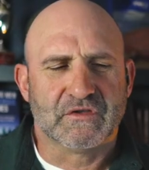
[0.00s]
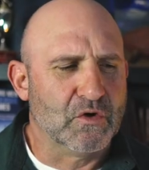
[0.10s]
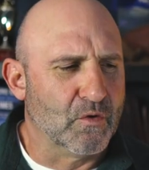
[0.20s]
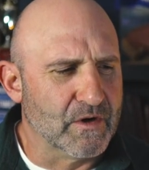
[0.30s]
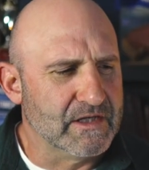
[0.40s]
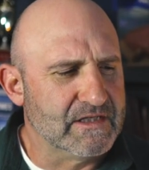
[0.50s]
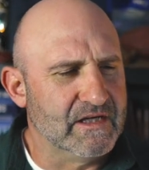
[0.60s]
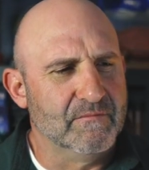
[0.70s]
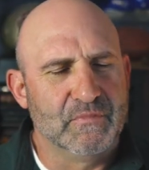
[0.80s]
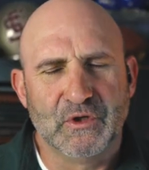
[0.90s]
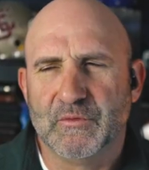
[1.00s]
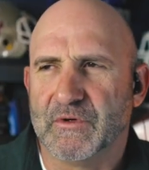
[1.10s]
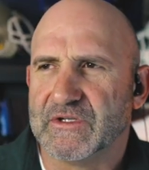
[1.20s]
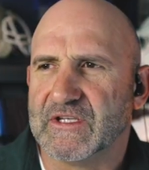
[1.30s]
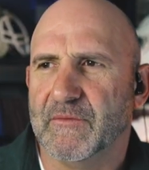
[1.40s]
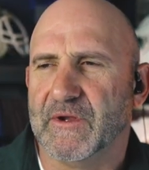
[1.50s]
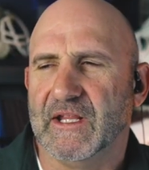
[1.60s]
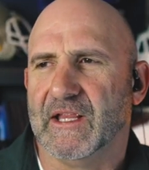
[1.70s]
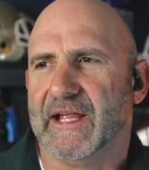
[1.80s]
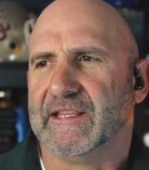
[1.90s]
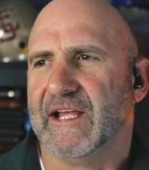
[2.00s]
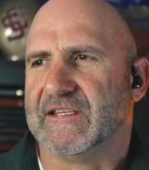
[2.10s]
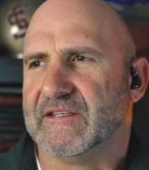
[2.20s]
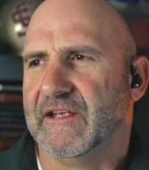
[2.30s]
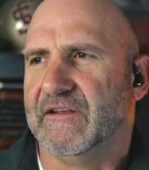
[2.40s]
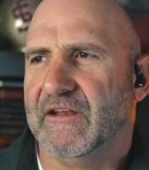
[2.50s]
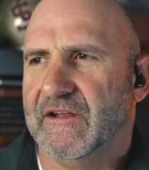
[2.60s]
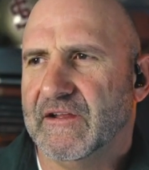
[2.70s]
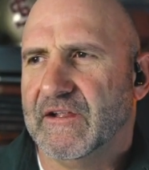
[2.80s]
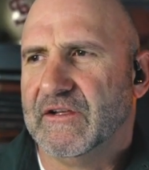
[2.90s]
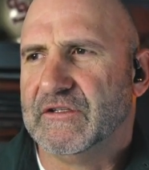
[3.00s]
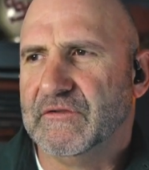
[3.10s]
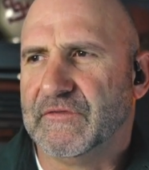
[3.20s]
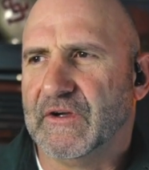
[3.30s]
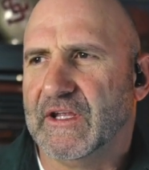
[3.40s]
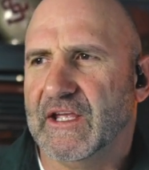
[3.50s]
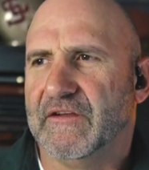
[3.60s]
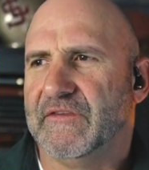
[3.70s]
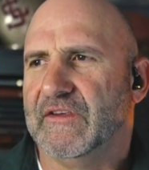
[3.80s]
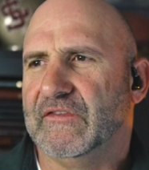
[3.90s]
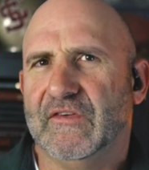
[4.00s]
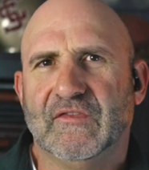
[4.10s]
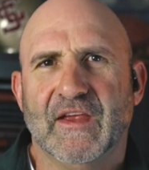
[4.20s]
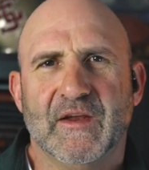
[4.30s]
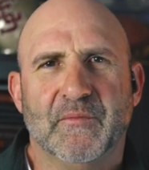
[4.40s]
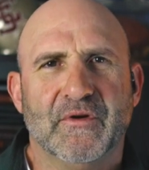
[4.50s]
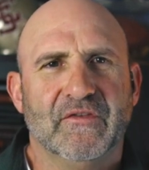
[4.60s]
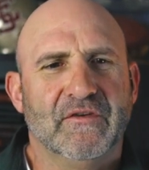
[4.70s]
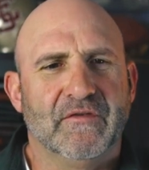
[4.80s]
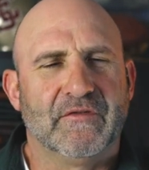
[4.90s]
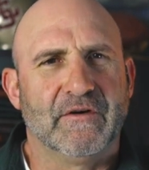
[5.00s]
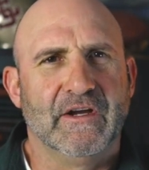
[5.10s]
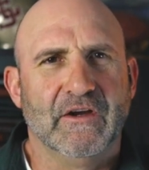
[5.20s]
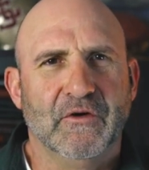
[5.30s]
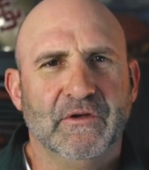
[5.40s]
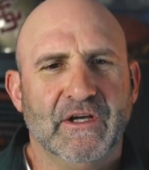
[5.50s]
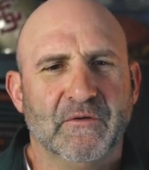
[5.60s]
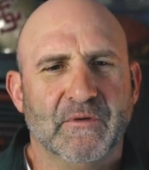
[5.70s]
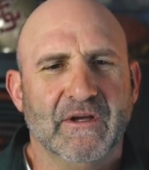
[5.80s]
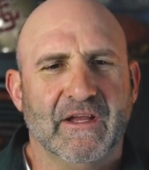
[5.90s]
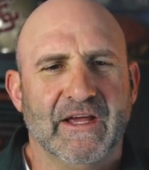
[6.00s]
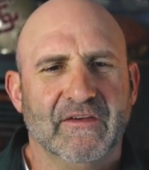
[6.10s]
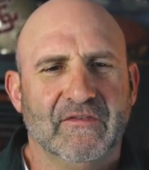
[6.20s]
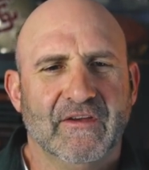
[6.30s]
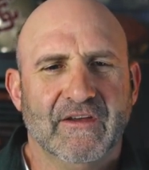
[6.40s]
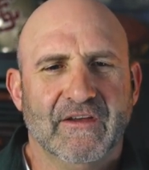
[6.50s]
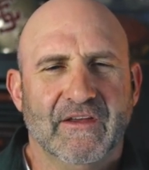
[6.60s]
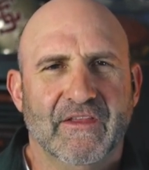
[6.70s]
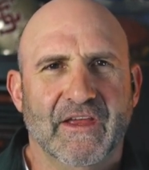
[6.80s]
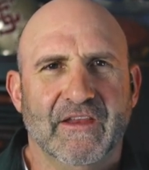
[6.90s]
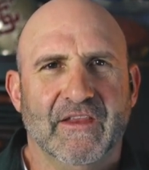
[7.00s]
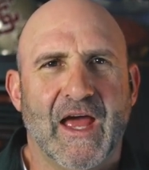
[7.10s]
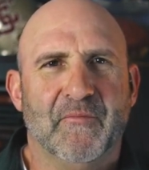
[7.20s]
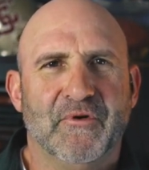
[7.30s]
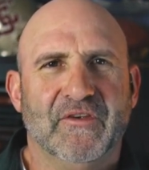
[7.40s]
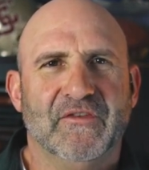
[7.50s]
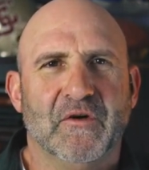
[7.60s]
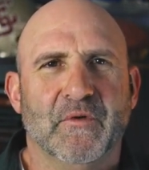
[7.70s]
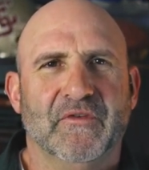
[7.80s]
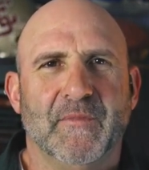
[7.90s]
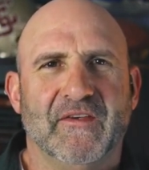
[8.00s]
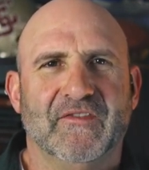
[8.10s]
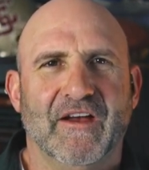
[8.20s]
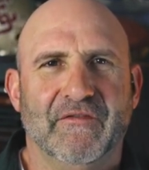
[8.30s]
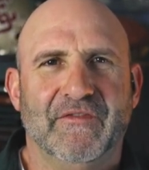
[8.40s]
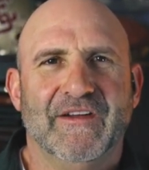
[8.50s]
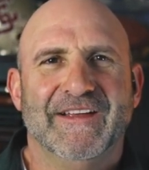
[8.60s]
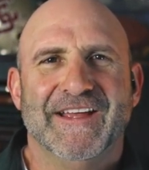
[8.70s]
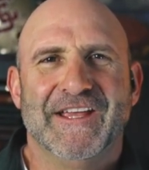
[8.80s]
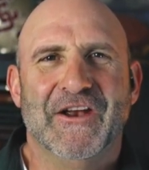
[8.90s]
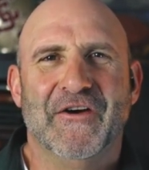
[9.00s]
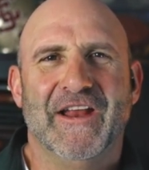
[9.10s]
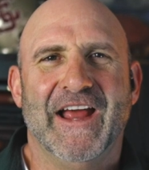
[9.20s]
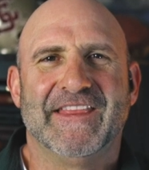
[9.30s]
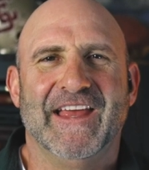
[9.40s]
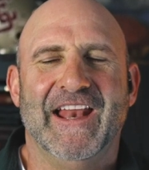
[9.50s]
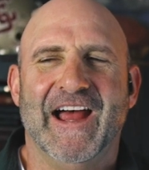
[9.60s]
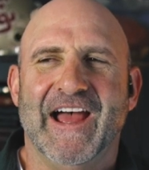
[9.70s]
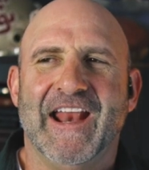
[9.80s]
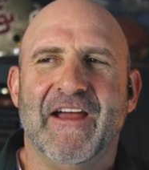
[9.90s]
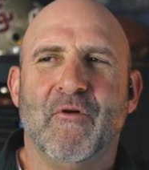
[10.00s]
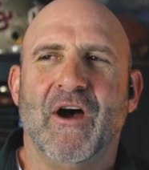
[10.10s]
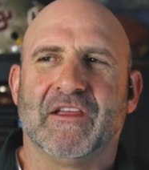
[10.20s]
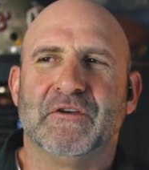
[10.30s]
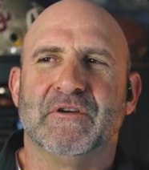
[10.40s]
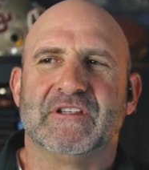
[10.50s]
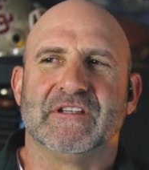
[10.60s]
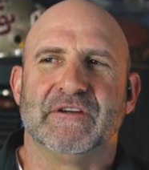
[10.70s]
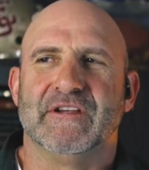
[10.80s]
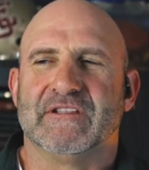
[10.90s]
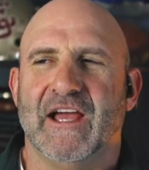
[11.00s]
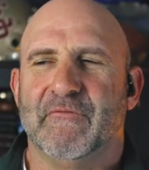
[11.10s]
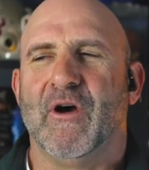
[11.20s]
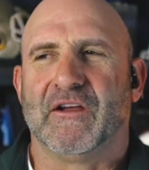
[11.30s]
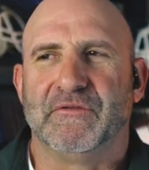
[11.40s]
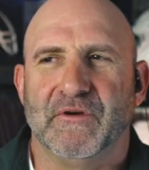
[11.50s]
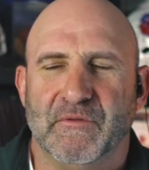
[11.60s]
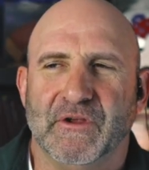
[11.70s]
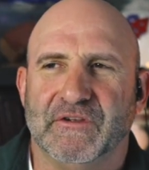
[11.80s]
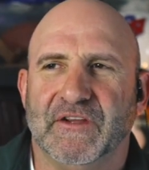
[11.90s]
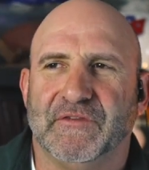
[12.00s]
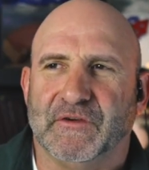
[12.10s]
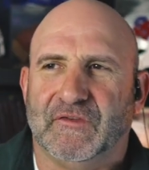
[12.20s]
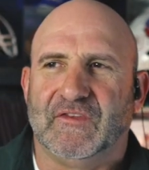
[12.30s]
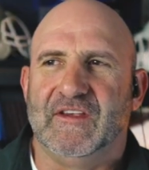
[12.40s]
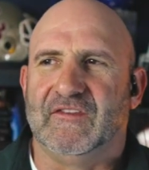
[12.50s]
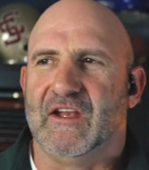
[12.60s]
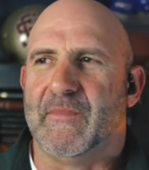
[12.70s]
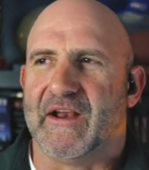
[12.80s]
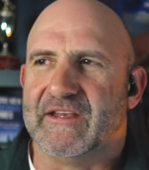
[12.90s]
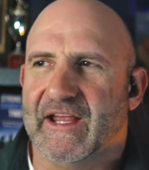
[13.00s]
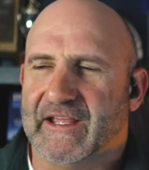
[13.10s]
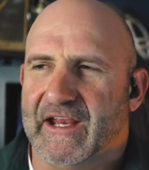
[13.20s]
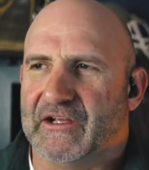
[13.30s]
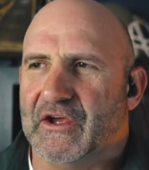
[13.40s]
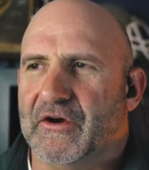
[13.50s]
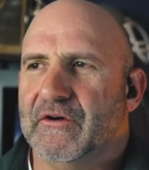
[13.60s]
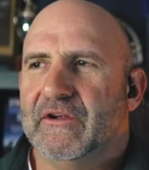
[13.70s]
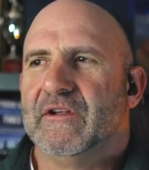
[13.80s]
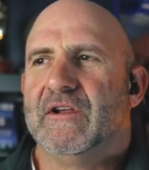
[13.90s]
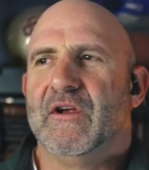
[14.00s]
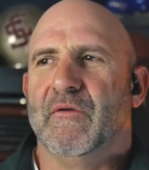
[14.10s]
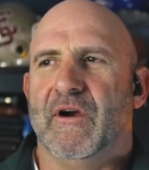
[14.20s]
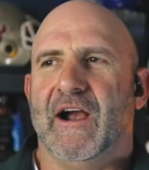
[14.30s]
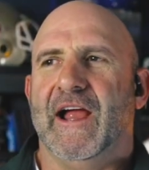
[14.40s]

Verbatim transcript: Corey Ten Boom or somebody like that said, to forgive is to set a prisoner free, only to realize that that prisoner was myself, you know, and I, right. and I, and I walked right. through a series, I walked through a real difficult season about a decade ago where